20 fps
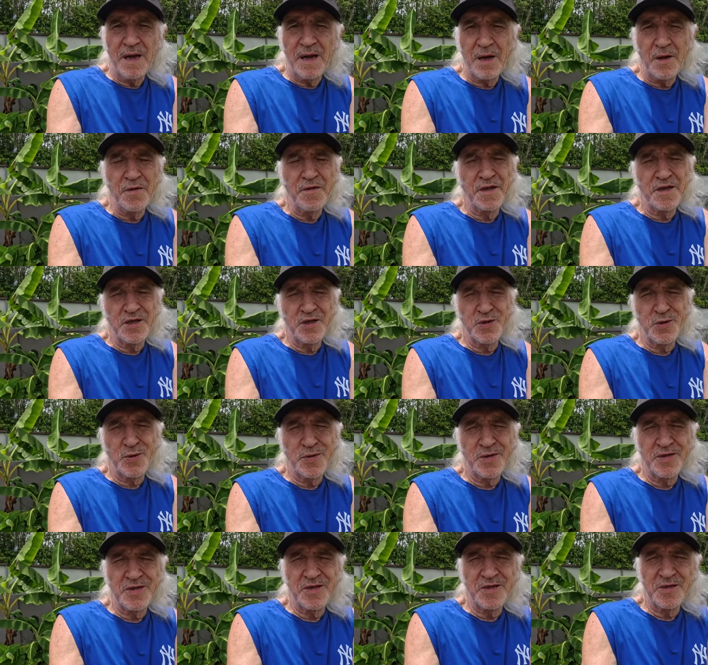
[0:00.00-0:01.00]
health
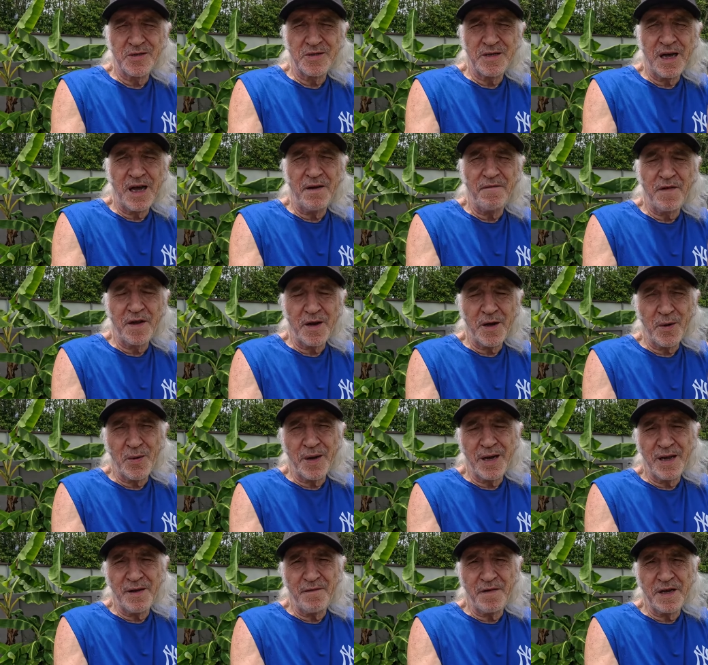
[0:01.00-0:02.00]
insurance to have an
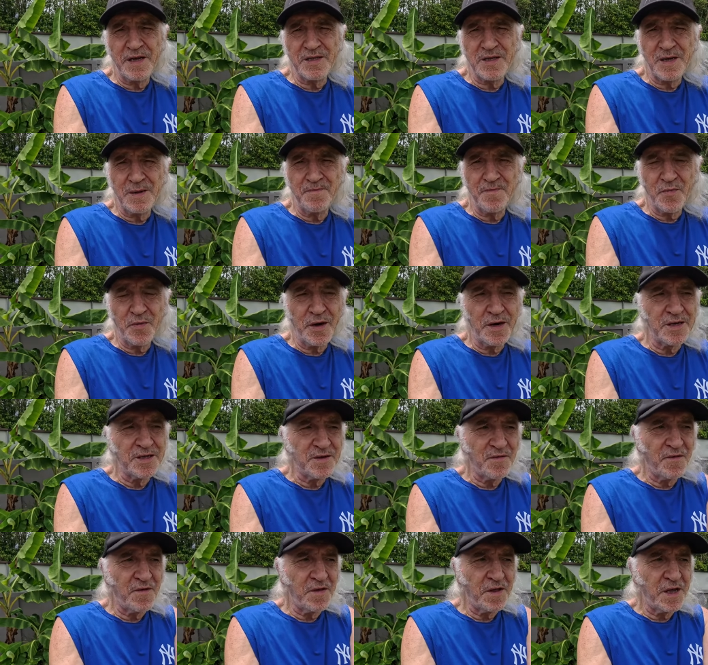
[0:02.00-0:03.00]
OA visa,
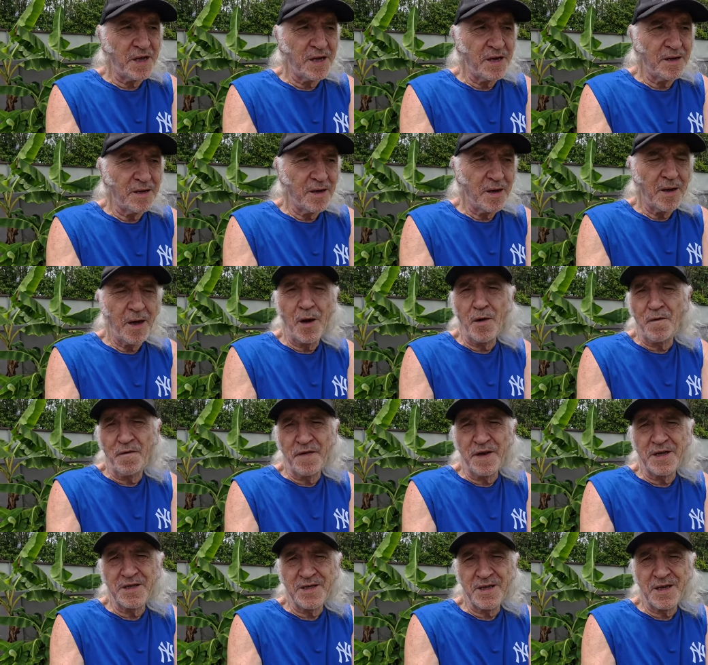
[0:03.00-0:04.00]
whereas for the O
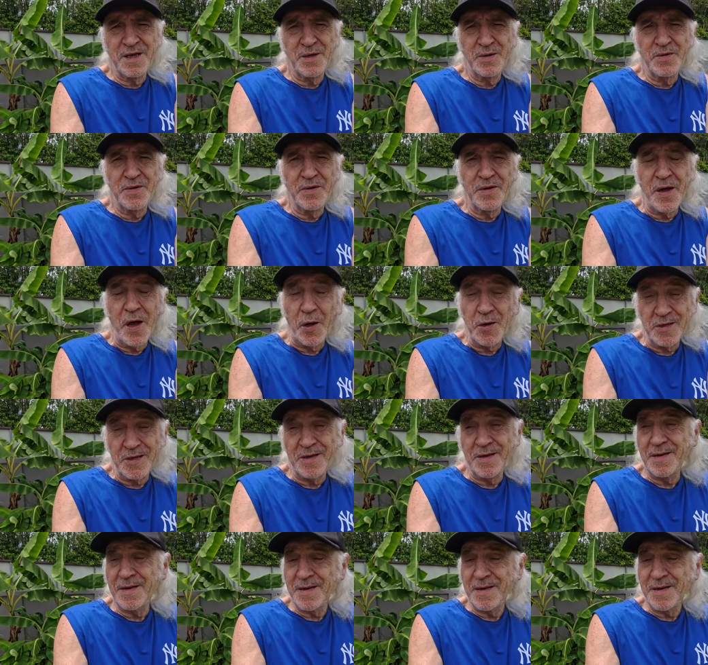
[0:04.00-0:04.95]
visa you do not.